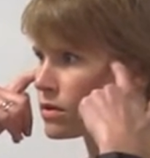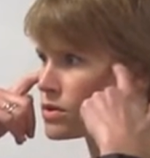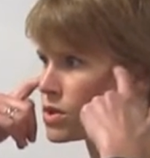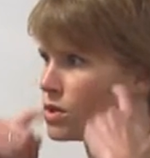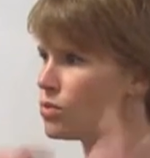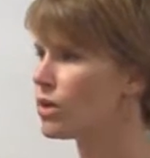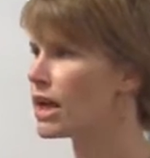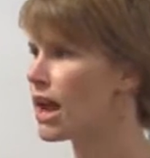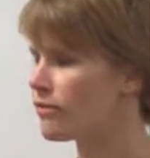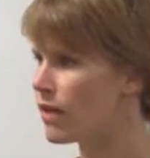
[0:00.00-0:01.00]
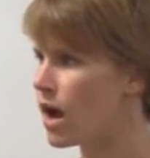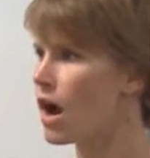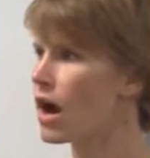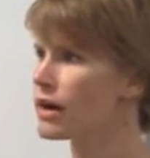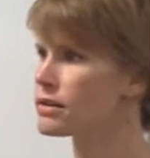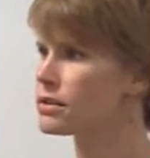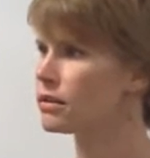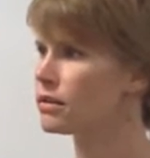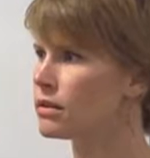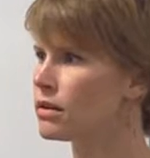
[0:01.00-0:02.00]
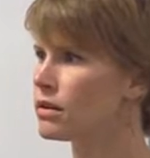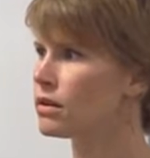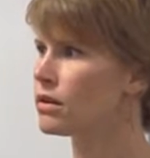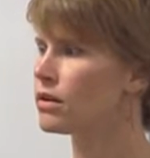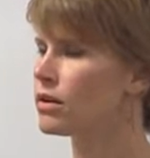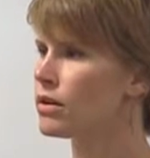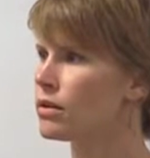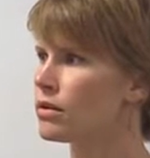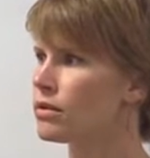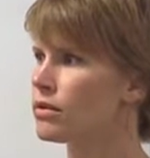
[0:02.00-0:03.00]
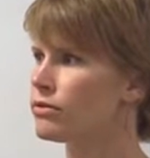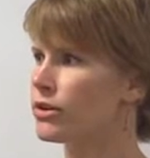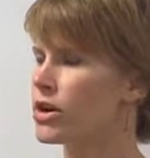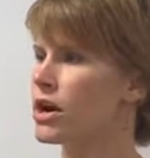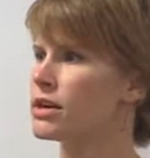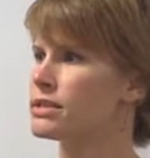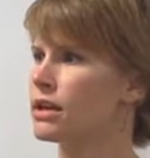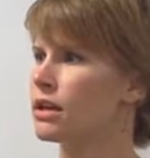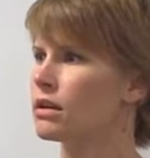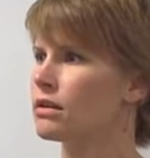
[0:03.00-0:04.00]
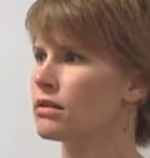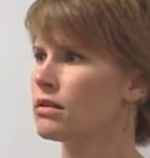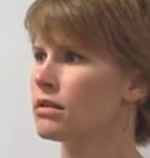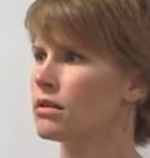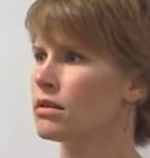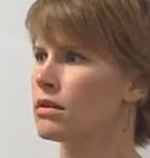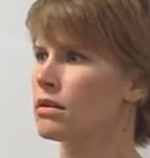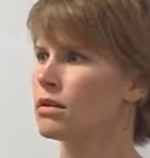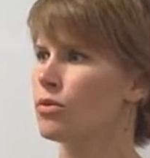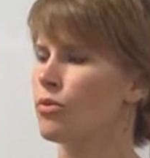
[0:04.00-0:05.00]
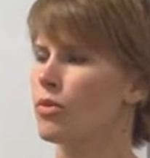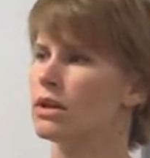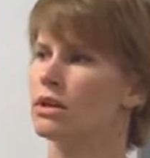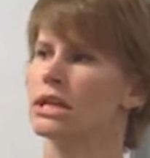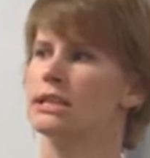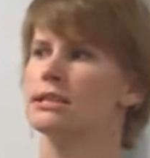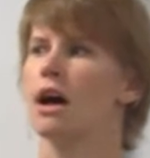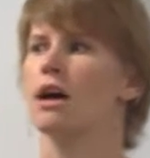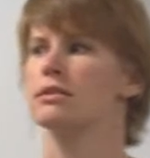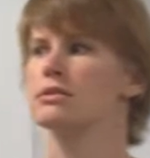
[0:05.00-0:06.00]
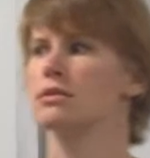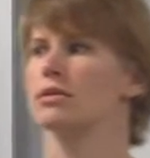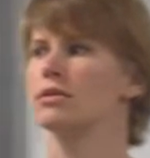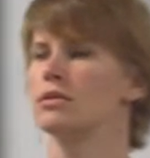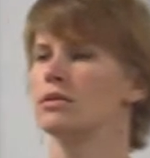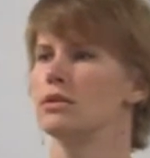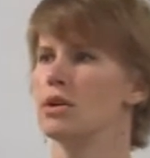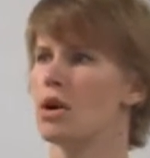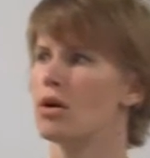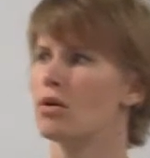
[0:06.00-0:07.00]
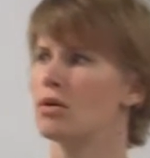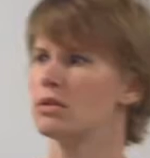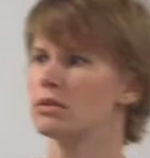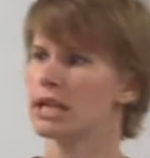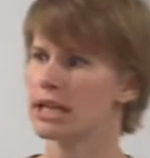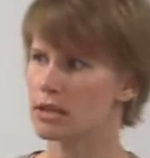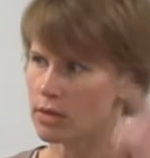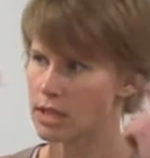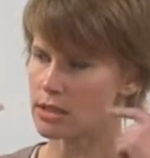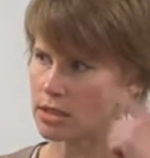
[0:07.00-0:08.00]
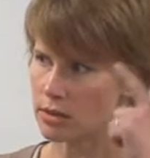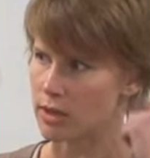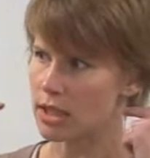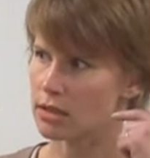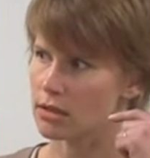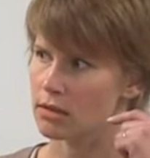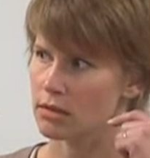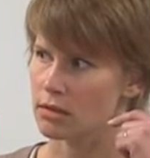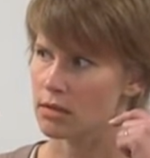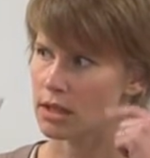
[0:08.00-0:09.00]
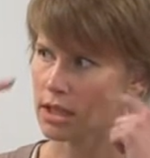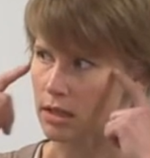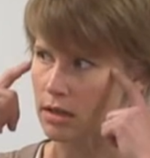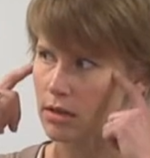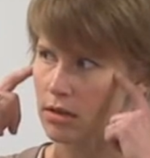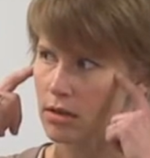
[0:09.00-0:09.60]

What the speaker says: So you might have the heart for nursing, but you need to also know that you can do it here.